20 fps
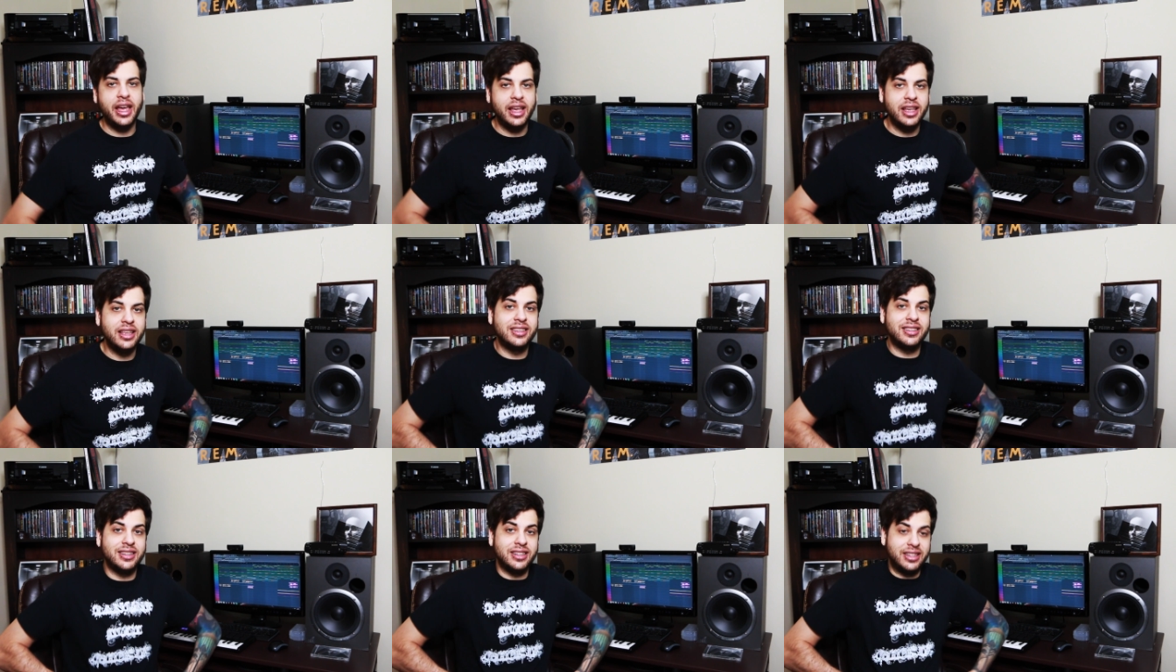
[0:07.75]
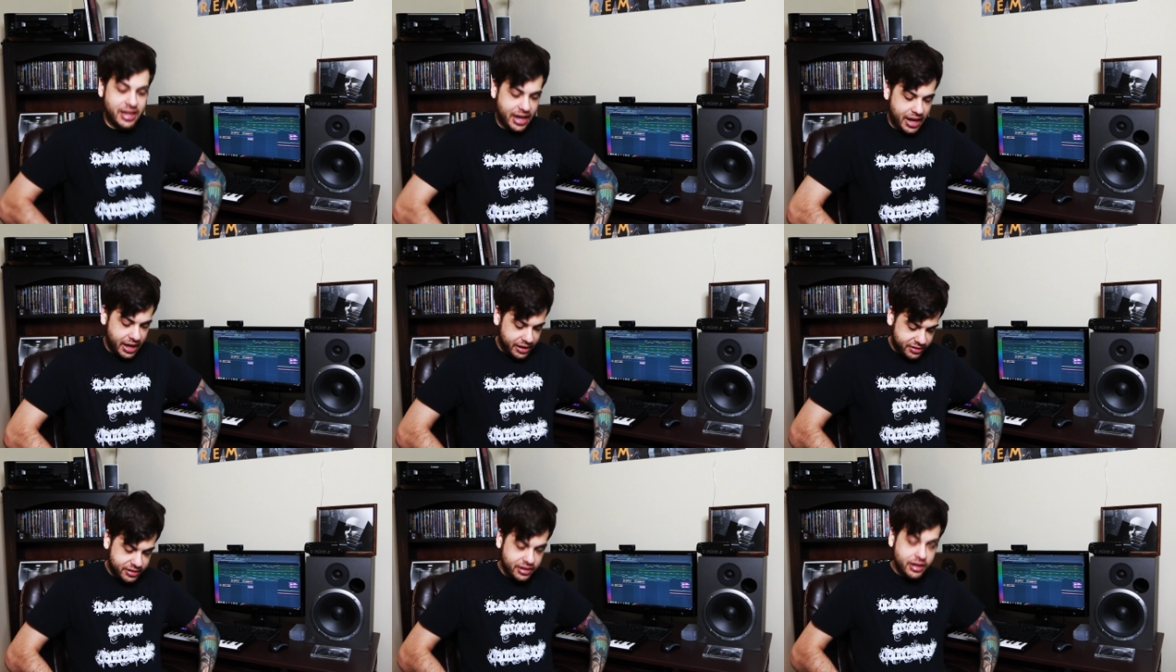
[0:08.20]
as
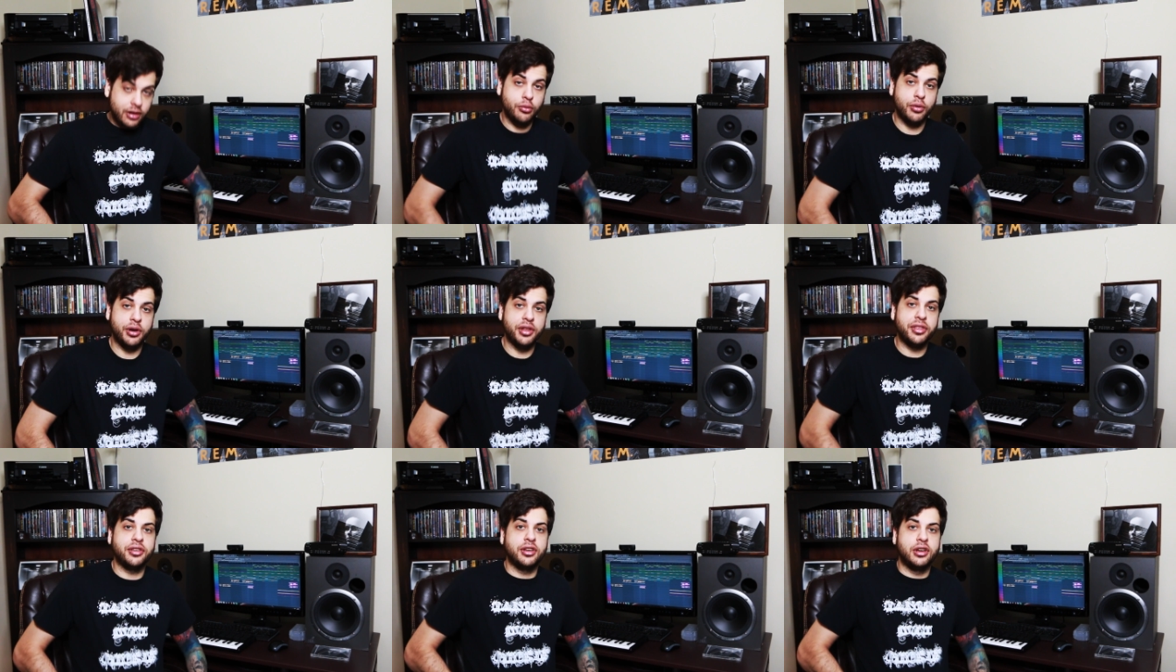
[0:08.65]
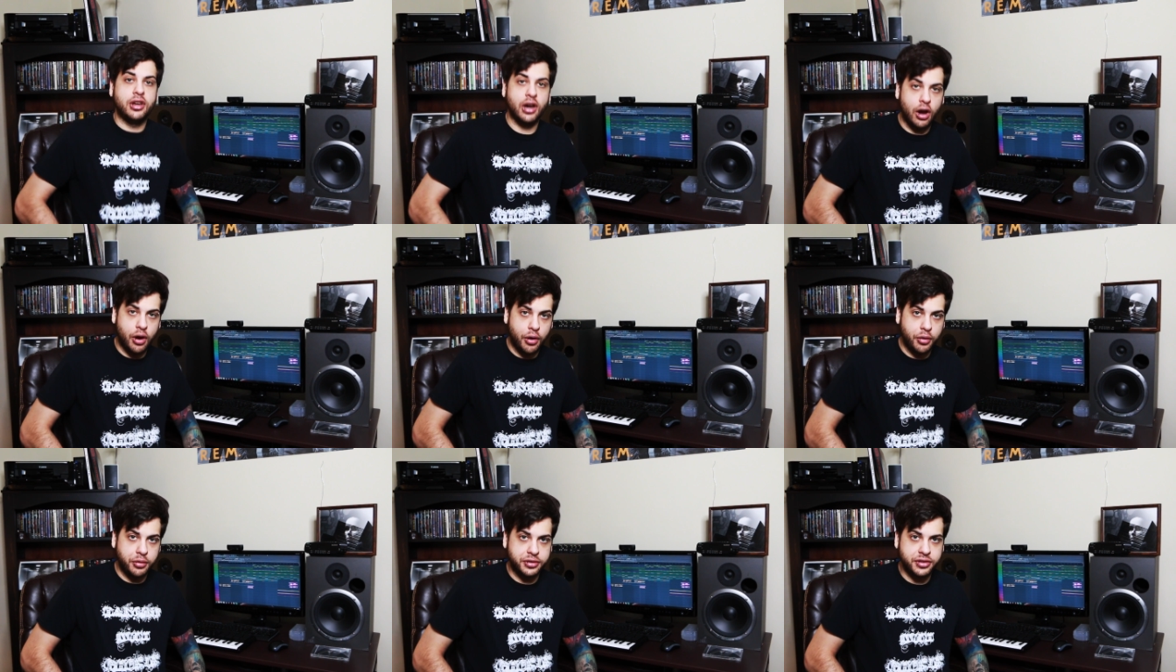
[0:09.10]
Dancing with
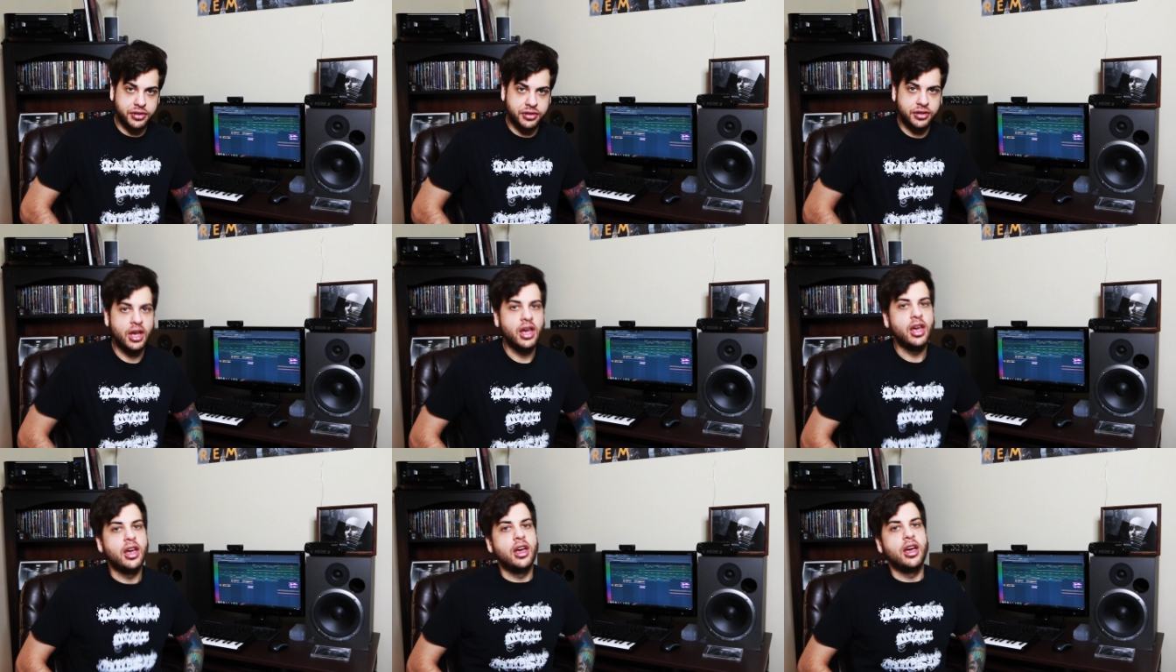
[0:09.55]
Ghosts,